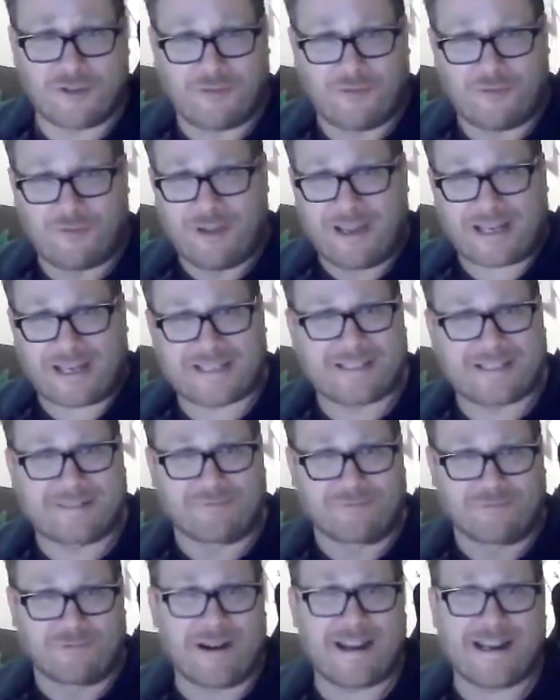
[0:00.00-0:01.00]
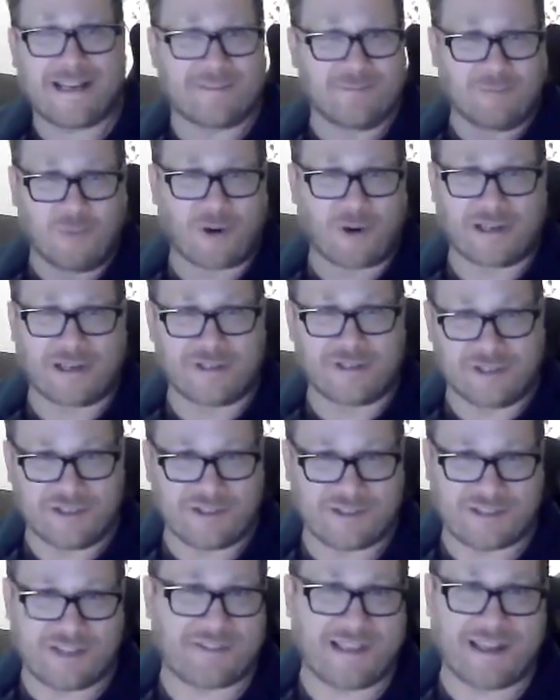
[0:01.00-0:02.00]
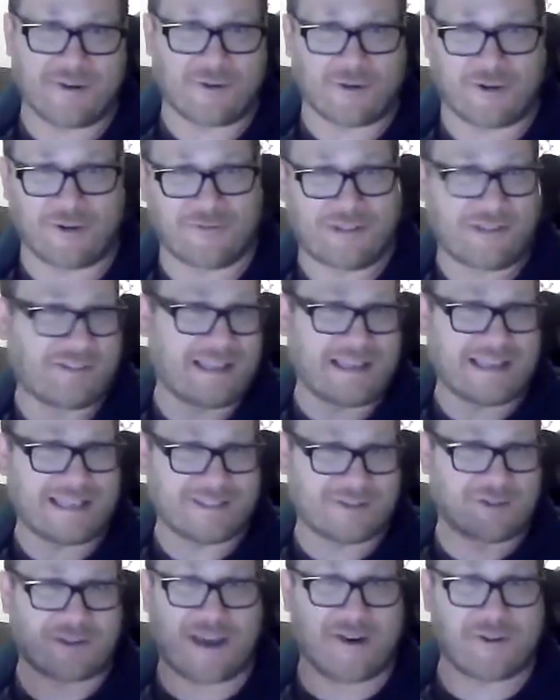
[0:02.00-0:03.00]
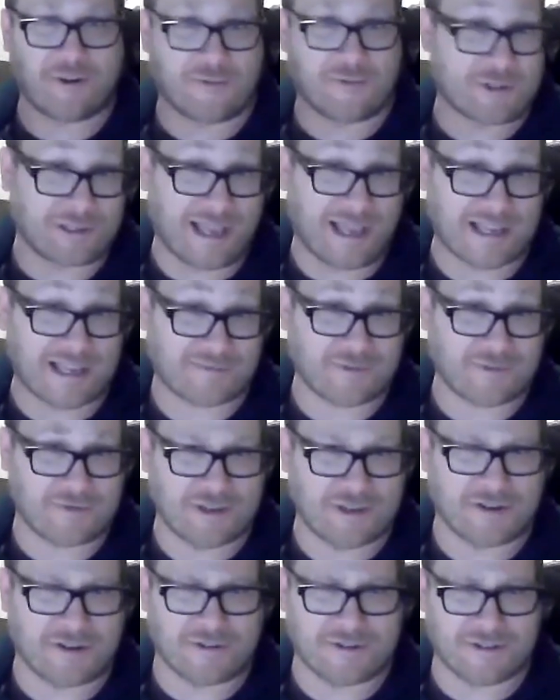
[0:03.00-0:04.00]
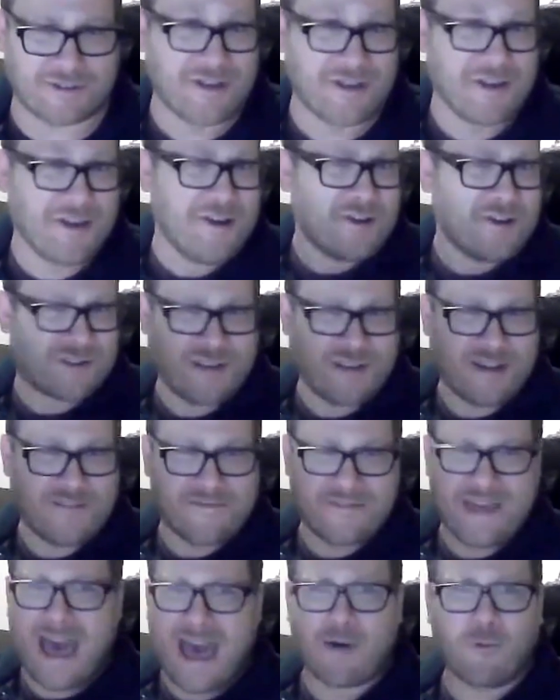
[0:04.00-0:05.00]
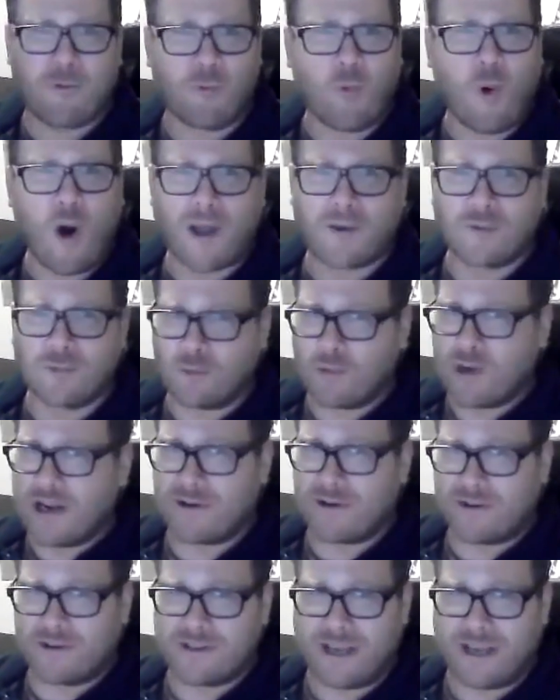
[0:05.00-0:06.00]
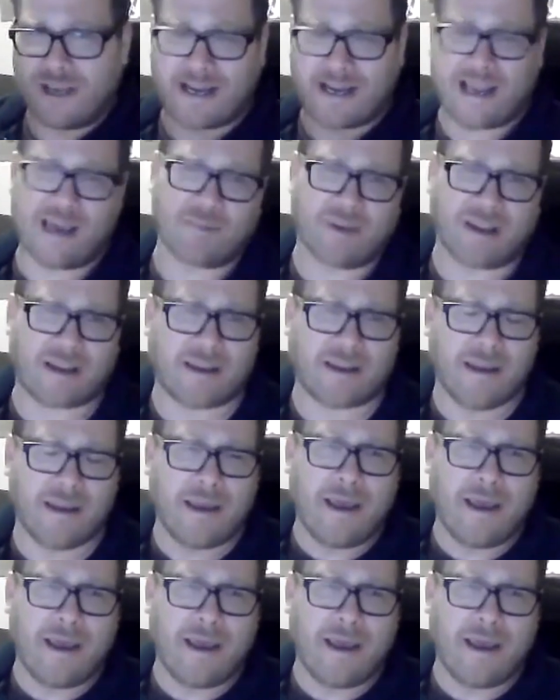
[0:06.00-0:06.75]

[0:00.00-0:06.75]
fixed rate mortgages that they took out over the last few years. So you have that one weird dynamic.